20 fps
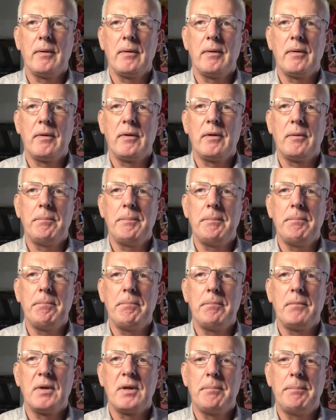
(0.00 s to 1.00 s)
the
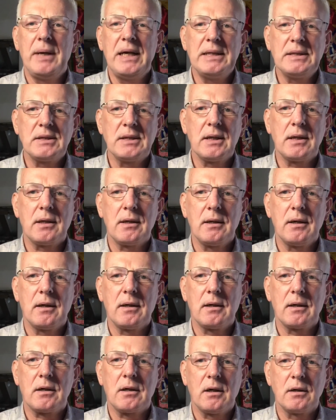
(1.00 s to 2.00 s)
the basic
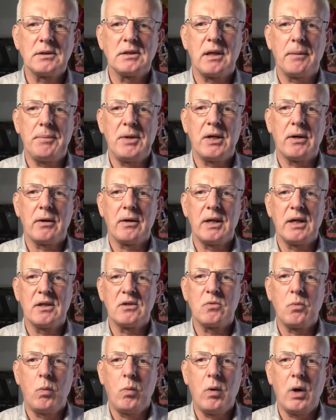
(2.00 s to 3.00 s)
concept here is
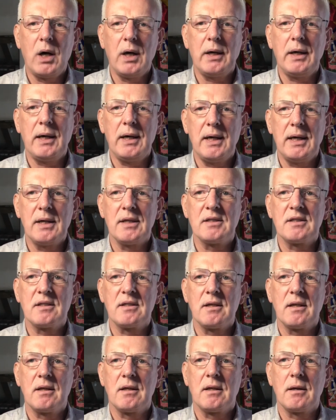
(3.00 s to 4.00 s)
what is
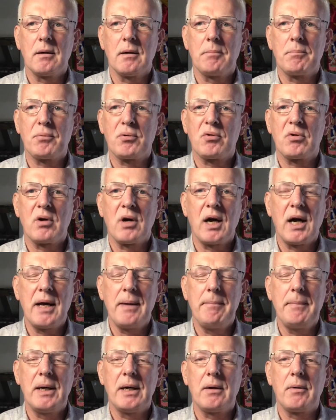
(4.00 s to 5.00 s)
the
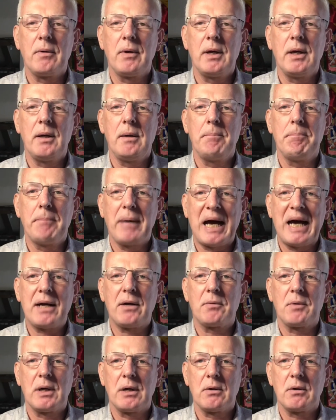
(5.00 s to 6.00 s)
primary
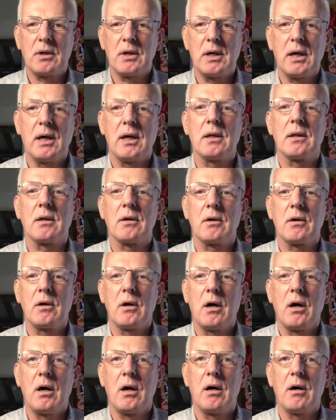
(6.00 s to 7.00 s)
background color
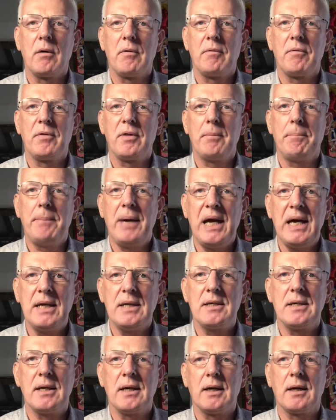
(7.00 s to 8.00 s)
of the
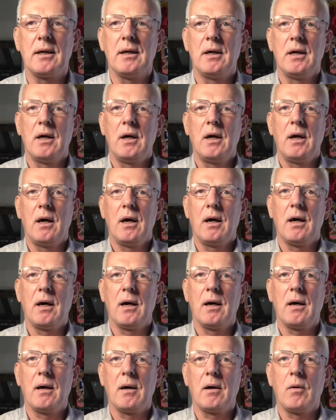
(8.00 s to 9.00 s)
painting?
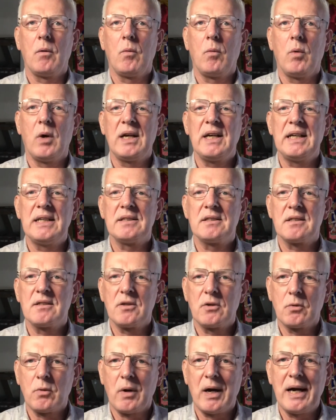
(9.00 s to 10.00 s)
What is the
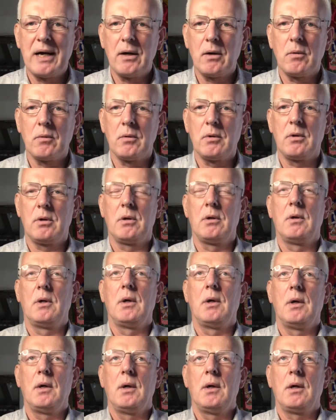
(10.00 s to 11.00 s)
ground?
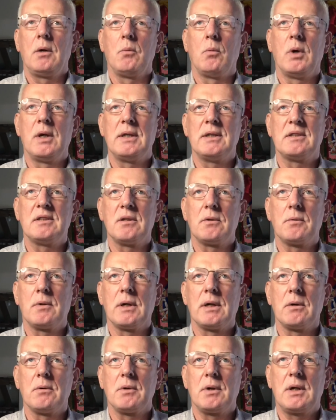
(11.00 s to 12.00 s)
What is the
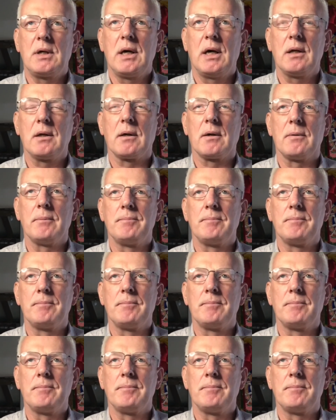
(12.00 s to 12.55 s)
ground color?